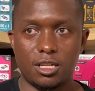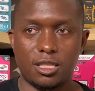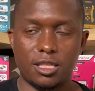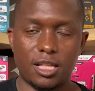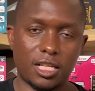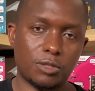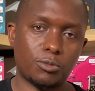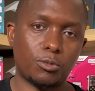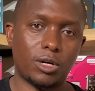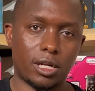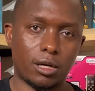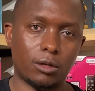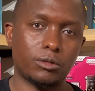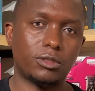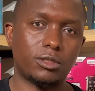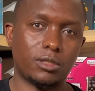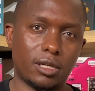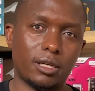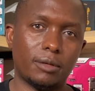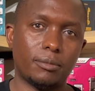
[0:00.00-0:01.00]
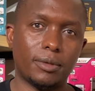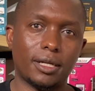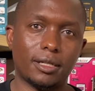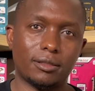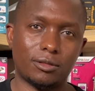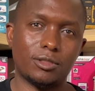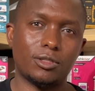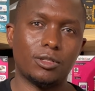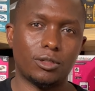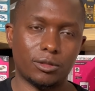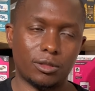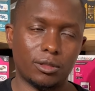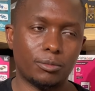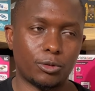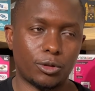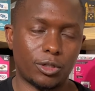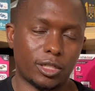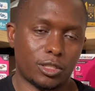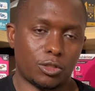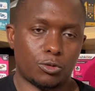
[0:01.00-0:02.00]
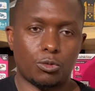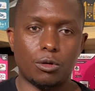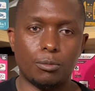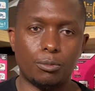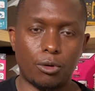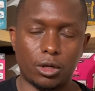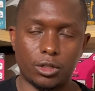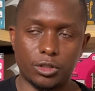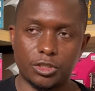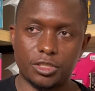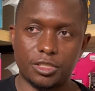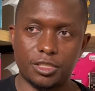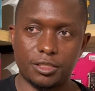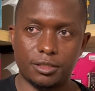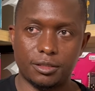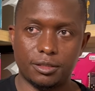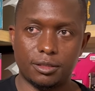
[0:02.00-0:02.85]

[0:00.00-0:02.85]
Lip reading: That's what I would say, but you know, the product is well polished.